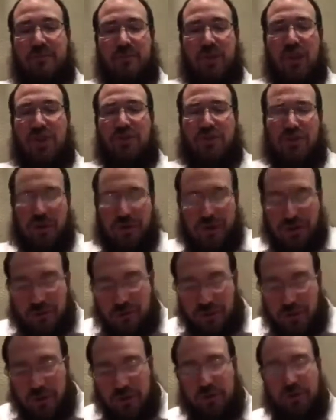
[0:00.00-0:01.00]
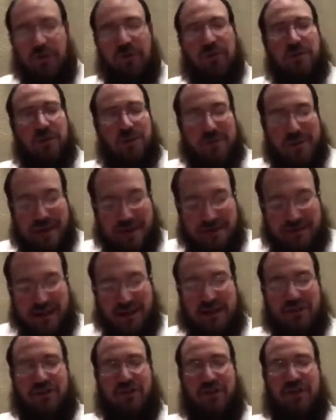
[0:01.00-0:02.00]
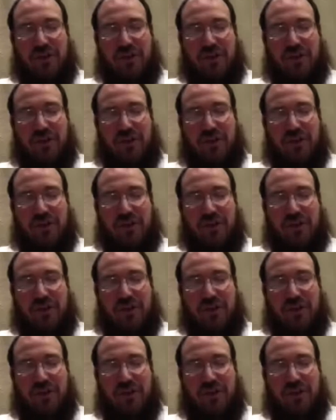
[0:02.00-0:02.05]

So through meditation,